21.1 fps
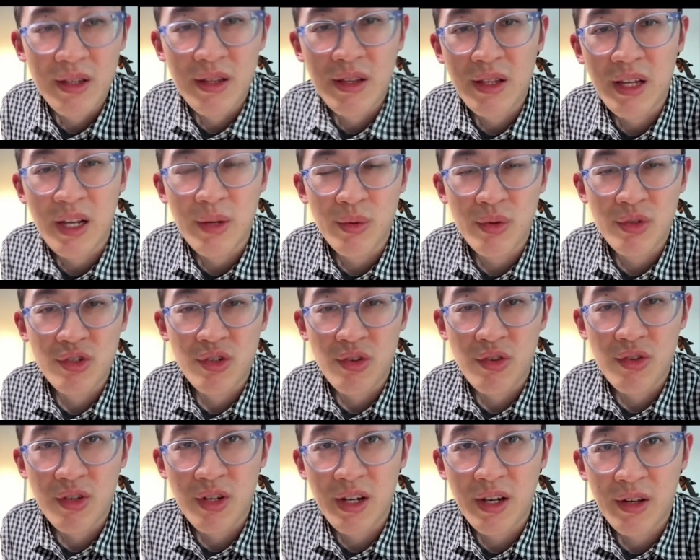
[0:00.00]
I will
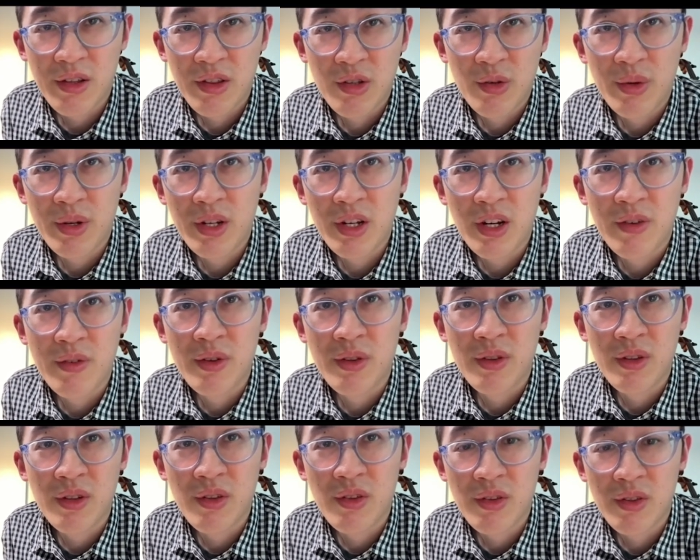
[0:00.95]
just talk through and cover
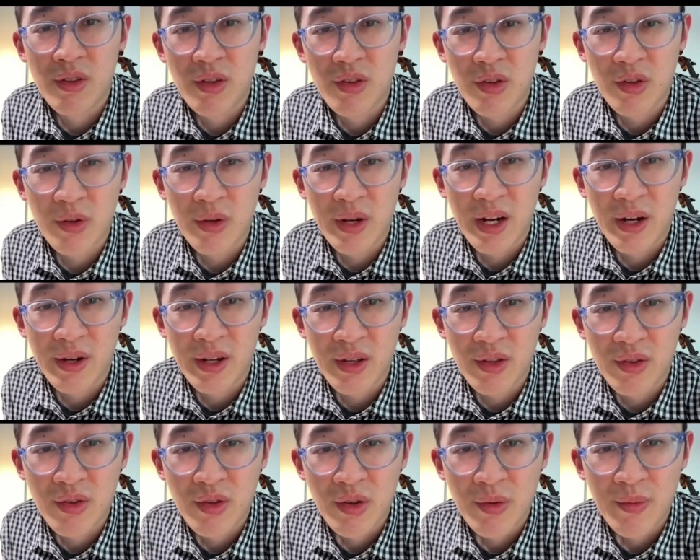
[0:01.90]
these other
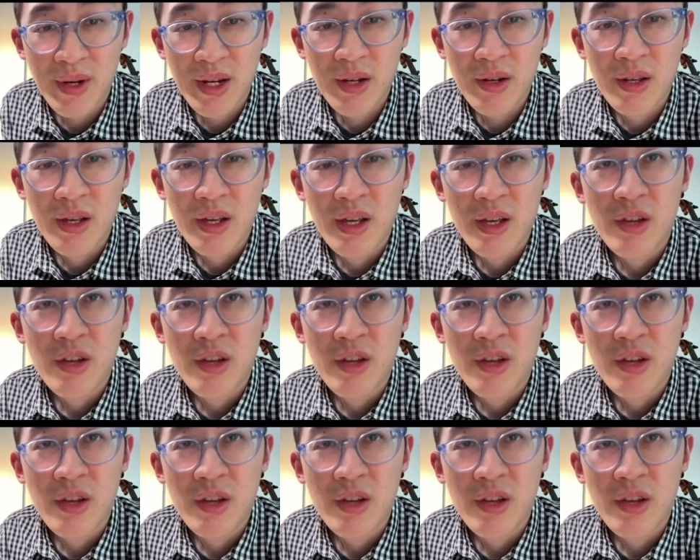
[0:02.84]
areas, right?